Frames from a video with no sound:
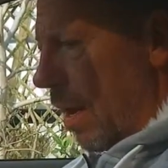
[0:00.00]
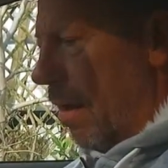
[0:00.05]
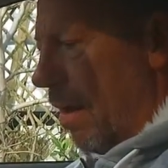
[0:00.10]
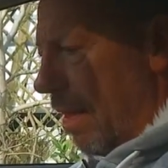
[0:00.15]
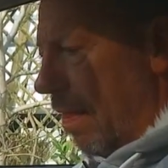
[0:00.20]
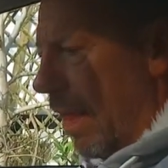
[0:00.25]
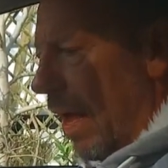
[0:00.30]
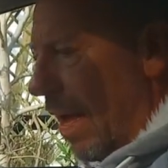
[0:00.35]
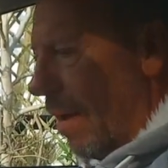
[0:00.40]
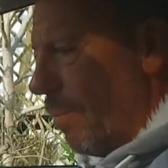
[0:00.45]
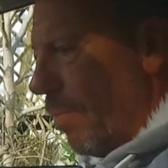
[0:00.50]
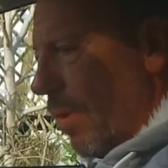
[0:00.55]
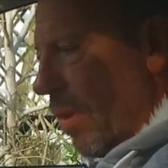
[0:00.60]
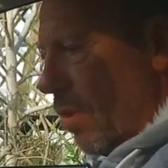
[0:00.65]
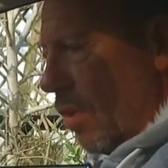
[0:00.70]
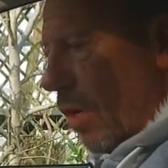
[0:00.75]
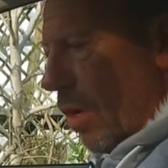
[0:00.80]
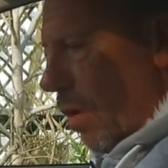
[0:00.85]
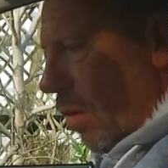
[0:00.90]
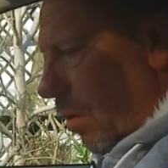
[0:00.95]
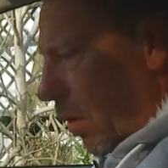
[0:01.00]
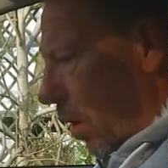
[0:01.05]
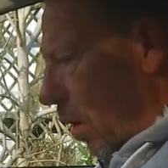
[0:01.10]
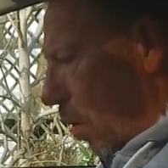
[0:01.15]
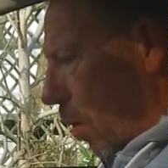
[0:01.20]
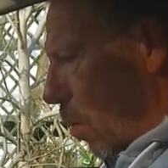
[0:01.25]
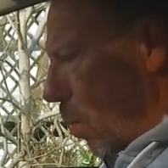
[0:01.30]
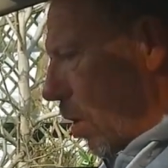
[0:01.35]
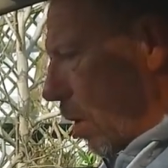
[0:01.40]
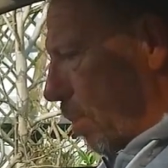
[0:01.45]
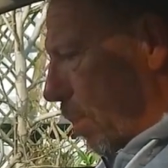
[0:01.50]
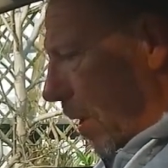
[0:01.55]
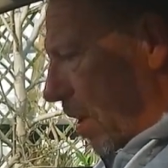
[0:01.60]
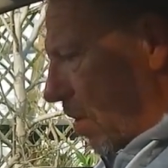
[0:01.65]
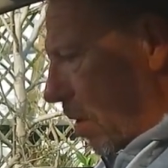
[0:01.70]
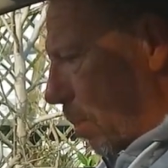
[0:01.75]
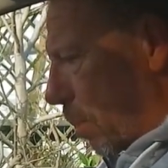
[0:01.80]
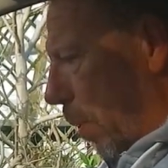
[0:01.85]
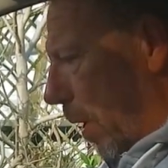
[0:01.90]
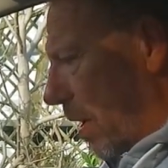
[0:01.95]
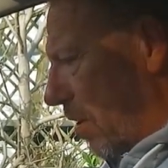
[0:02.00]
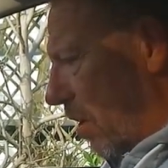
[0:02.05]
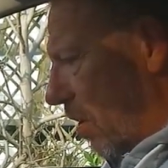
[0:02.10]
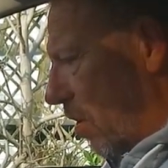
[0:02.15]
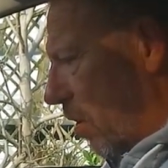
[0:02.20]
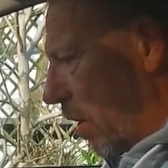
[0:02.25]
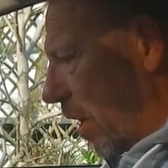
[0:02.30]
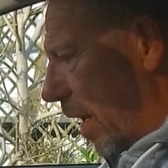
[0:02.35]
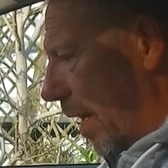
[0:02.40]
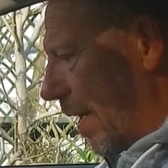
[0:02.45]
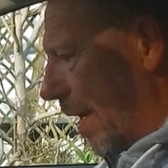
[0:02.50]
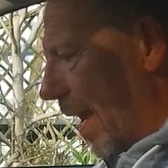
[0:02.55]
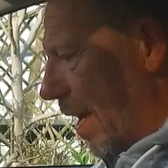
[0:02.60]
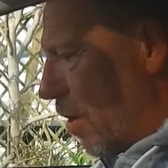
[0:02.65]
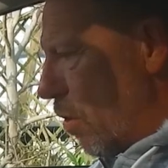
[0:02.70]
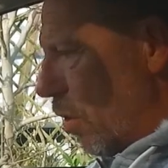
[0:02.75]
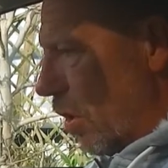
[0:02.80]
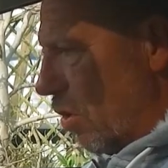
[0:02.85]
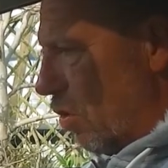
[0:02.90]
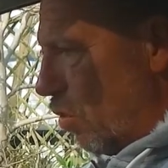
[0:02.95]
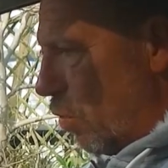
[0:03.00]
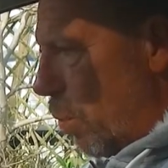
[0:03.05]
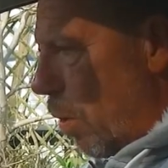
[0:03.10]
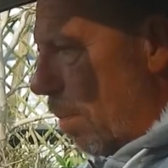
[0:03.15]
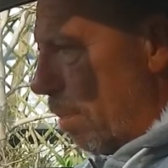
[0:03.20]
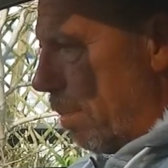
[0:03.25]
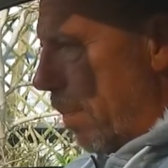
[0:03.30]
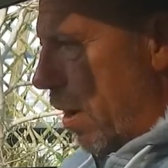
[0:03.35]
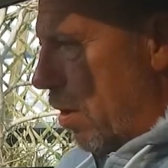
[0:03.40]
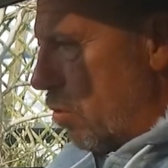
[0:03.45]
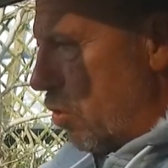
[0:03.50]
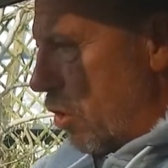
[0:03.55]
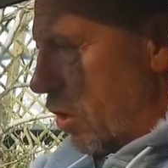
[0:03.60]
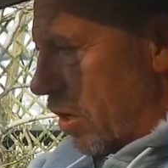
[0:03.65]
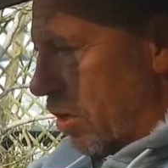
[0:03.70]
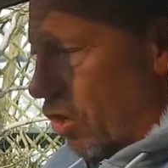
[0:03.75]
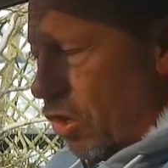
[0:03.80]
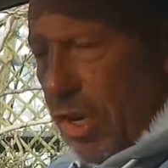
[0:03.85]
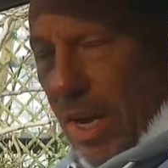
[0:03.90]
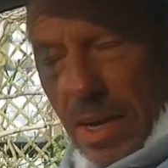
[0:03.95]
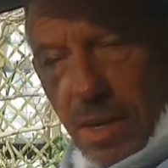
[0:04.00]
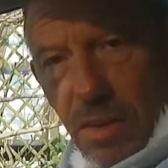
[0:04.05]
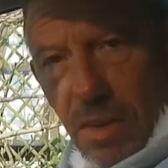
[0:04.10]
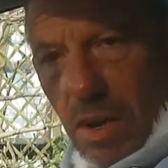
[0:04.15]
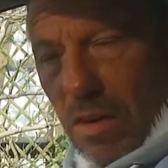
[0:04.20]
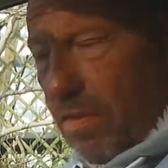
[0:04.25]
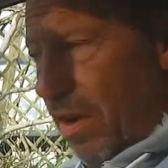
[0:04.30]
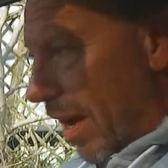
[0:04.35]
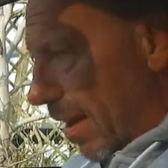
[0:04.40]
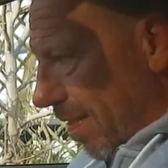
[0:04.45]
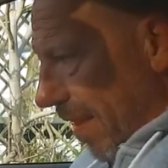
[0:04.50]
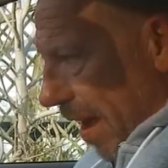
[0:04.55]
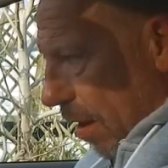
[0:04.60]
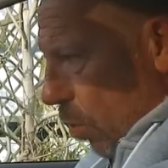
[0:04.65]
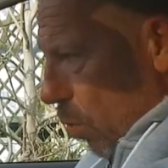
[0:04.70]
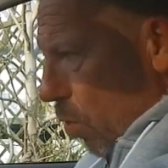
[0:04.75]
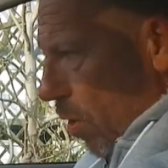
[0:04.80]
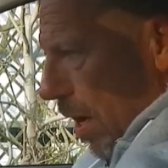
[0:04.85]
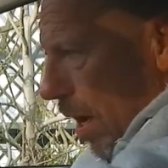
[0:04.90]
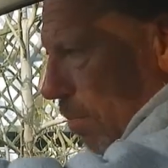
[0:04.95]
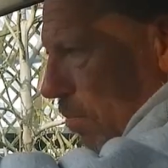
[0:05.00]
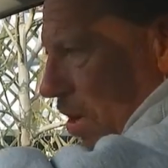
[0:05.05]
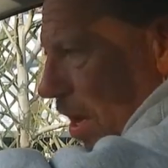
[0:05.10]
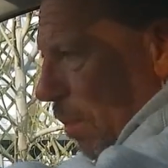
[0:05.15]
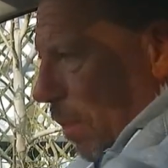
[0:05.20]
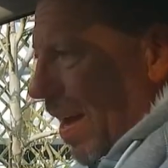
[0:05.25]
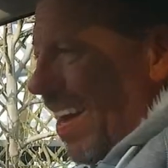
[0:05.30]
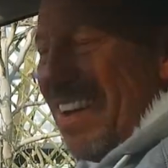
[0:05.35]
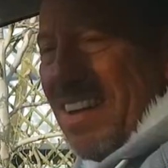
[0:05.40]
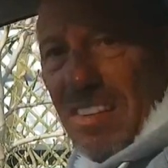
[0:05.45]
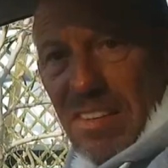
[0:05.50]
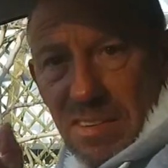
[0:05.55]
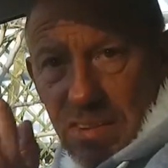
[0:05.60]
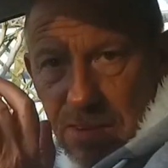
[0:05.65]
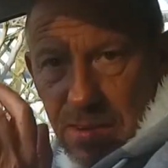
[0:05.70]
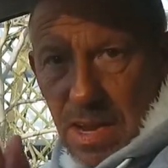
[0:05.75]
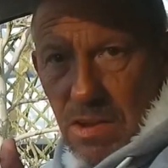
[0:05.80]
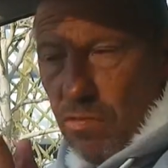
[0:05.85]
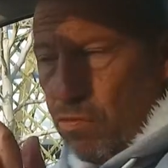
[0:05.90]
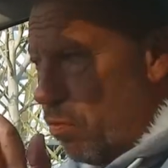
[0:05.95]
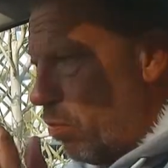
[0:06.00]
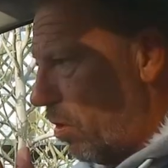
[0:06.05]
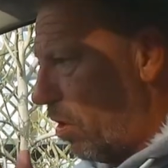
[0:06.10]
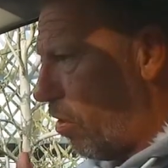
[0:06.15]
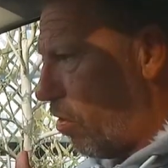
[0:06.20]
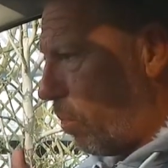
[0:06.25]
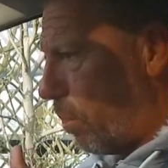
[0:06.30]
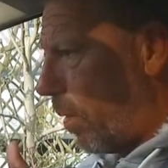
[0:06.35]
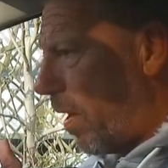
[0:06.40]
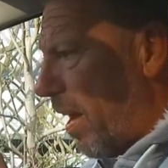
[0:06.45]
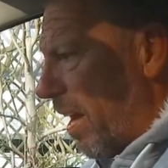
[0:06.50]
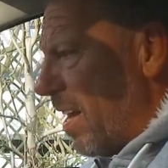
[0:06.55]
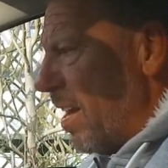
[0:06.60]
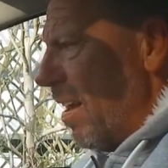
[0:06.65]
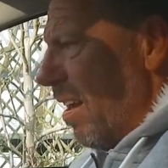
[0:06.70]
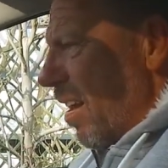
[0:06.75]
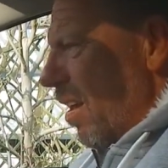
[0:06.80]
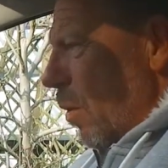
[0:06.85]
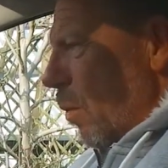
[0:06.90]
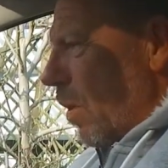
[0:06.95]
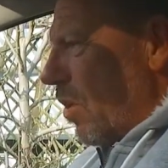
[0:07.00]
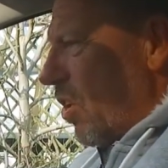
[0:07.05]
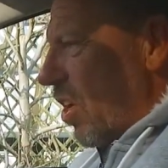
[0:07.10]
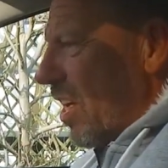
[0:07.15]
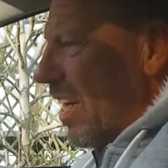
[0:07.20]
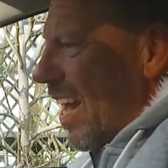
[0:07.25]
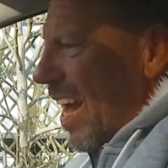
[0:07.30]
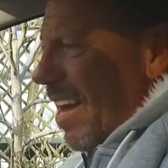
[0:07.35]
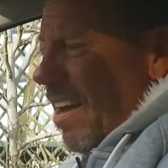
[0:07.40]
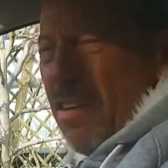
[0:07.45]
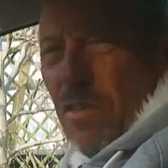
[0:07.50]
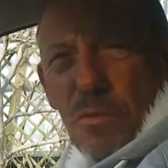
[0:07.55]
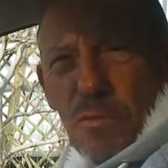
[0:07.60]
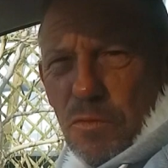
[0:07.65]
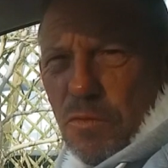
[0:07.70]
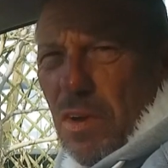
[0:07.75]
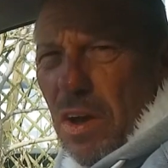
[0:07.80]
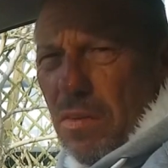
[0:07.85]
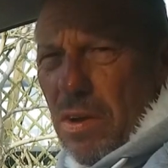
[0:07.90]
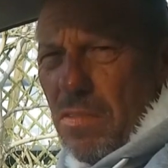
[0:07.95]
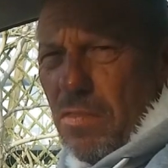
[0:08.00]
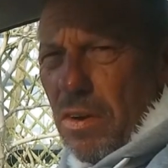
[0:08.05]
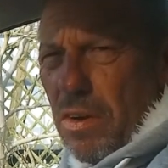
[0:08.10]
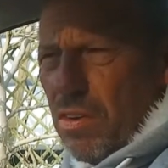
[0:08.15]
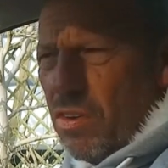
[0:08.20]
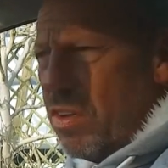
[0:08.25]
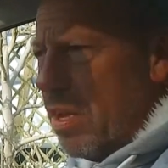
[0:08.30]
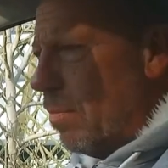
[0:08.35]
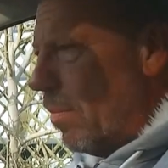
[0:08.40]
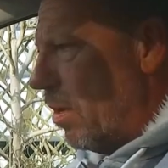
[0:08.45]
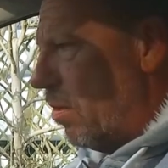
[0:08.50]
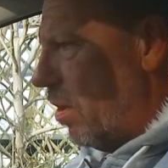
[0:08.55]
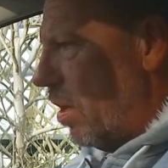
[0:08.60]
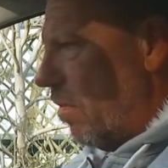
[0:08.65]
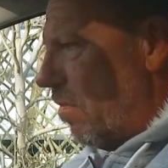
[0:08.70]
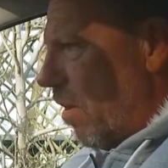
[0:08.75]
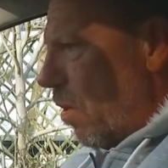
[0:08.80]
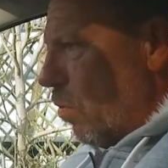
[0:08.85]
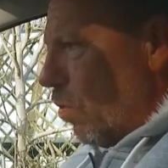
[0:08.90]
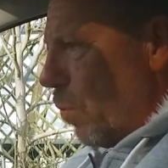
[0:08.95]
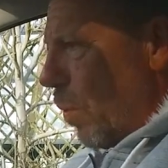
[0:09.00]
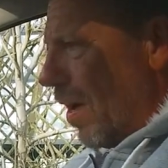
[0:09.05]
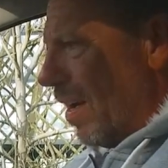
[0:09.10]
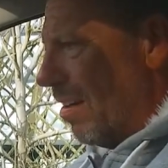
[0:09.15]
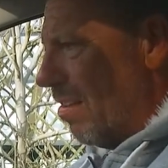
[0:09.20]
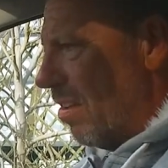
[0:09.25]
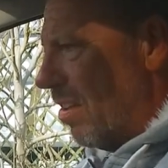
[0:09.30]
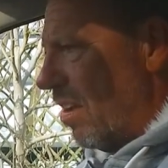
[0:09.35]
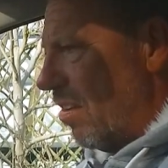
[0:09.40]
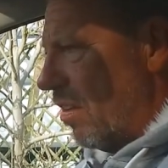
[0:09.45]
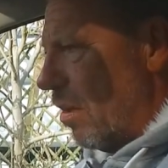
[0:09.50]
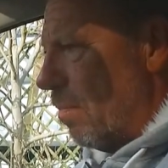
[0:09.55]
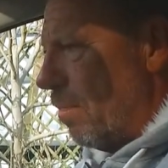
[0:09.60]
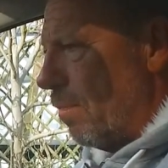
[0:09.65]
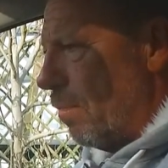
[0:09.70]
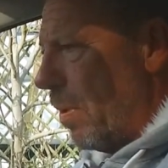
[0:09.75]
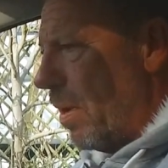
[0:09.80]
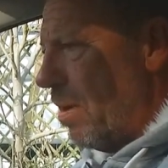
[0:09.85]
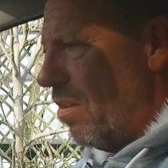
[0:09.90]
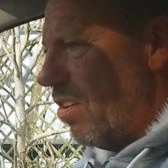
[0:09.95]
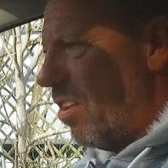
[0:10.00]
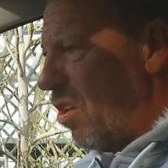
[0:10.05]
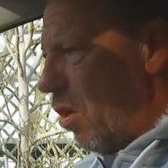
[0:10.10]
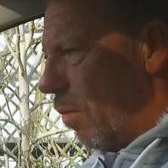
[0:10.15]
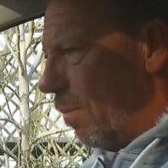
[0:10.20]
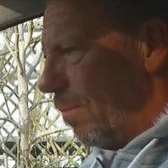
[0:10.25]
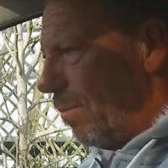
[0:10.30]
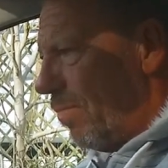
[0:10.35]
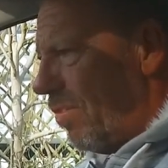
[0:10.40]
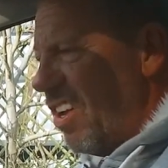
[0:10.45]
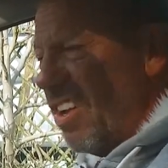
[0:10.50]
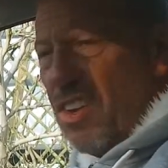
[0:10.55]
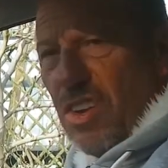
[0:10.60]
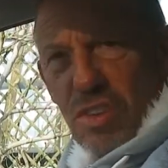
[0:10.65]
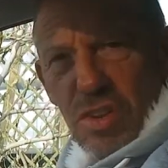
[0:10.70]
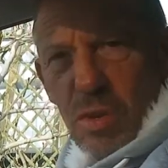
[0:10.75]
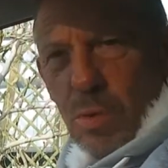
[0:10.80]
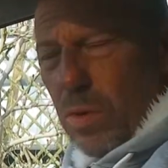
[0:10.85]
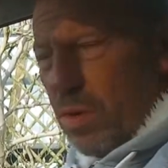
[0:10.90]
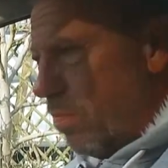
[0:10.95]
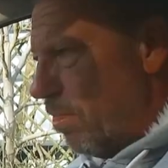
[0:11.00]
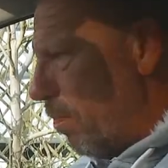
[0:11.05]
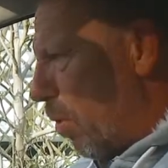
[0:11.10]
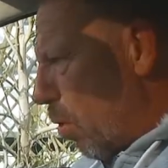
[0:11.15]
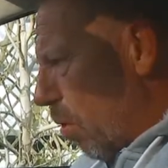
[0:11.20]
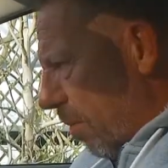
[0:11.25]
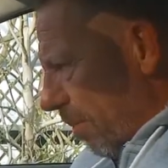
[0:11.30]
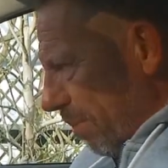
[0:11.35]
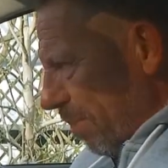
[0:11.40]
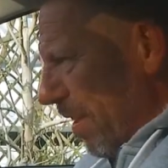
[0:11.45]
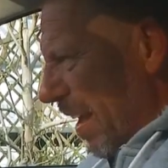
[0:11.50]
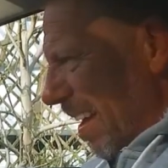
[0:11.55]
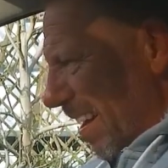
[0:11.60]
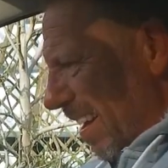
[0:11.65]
I like that. It's got all the bits and pieces on it. Again, you can swap modes, you can change over, and that all comes up in a central display, which again is very, very similar to the Volkswagen system, but it's not digital, it's more,